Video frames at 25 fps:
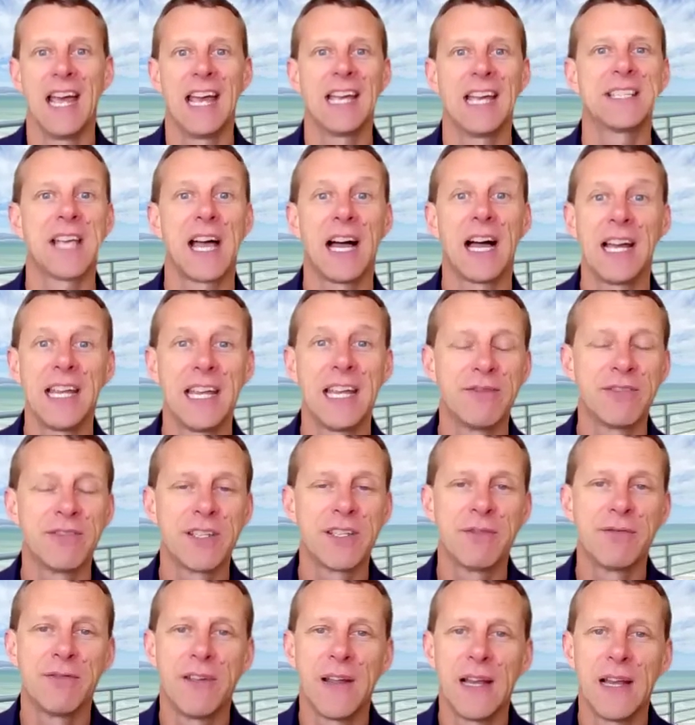As I
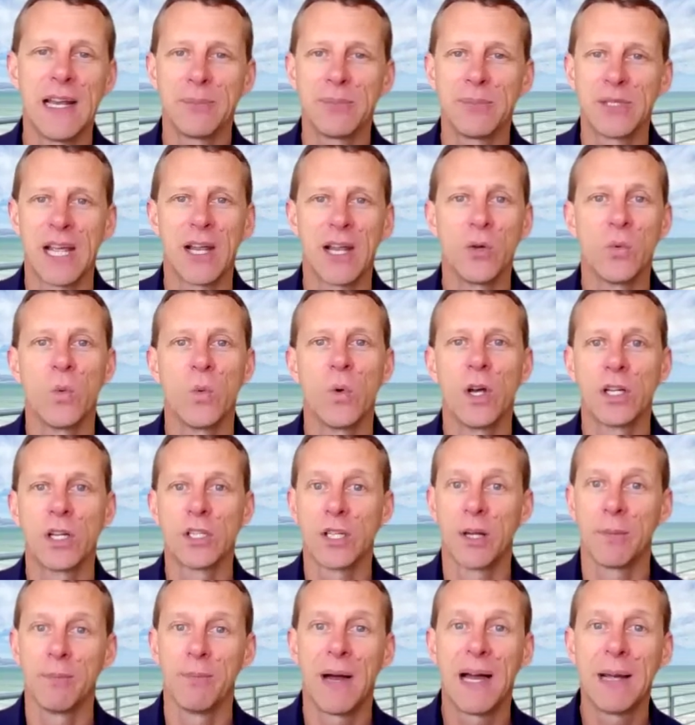have developed and
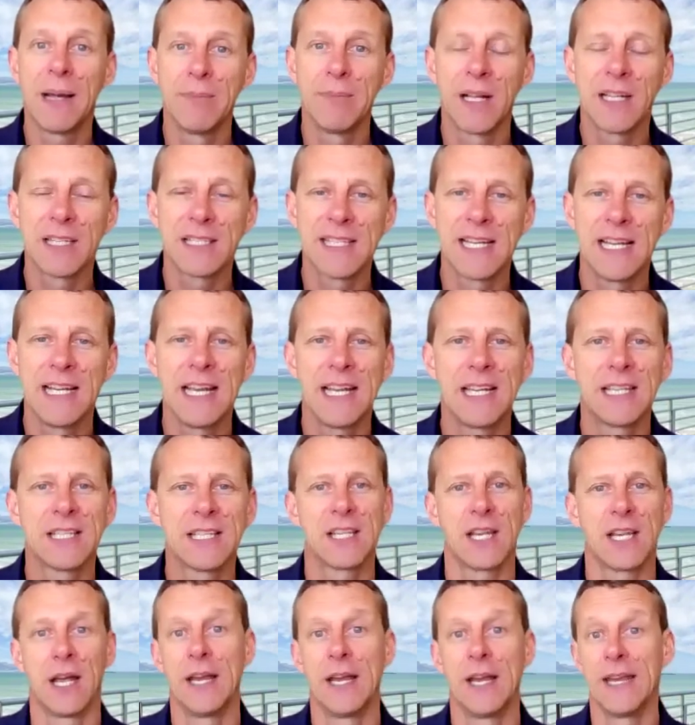worked on my
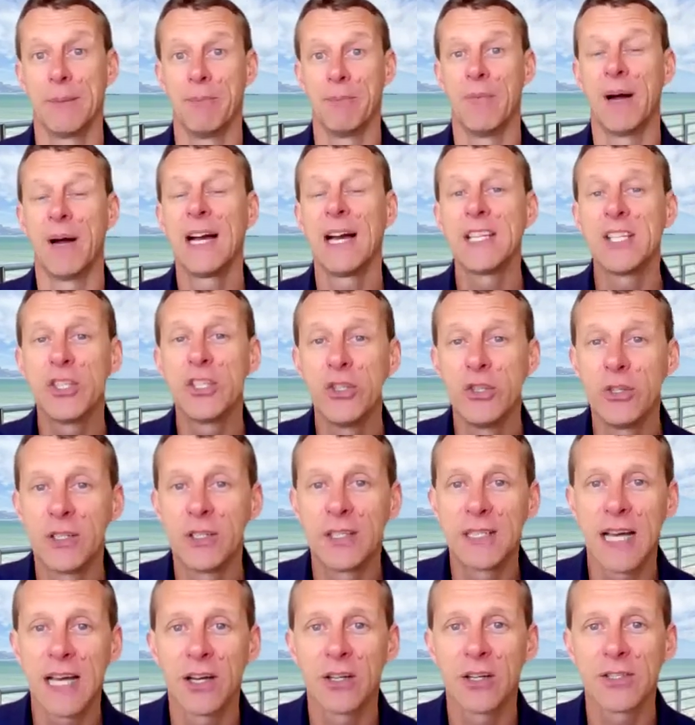multi-lets and on my
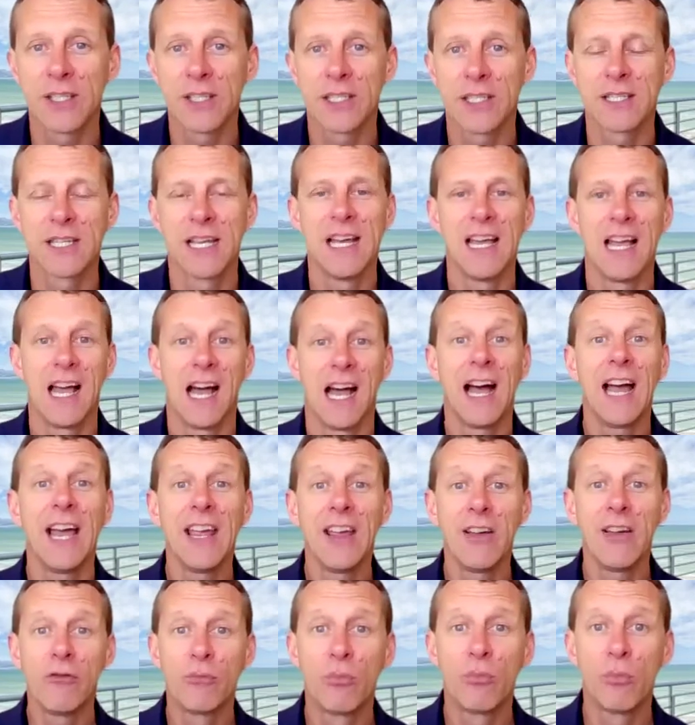student houses, I
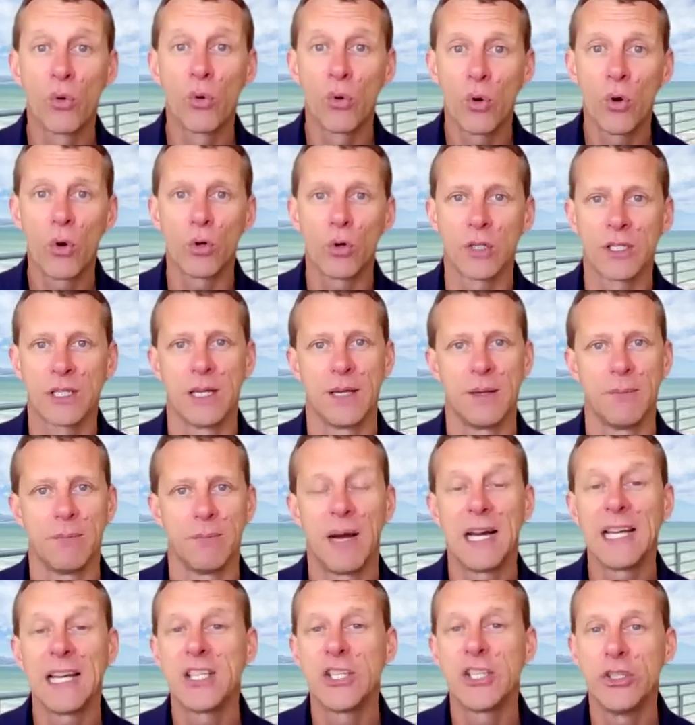have brought
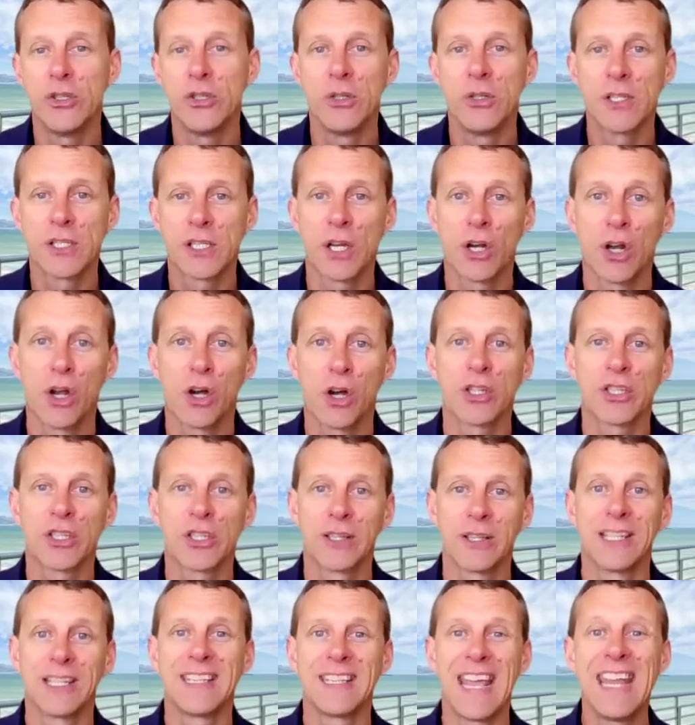my students along
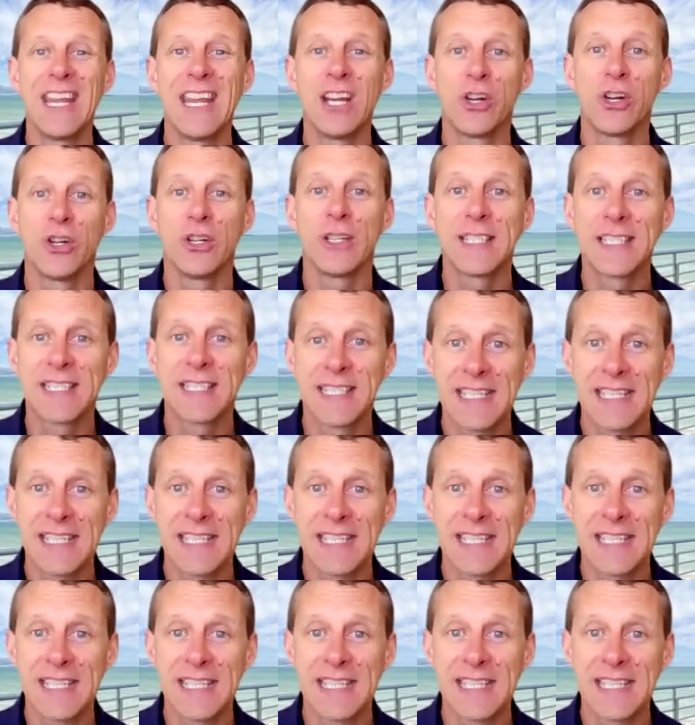so that they could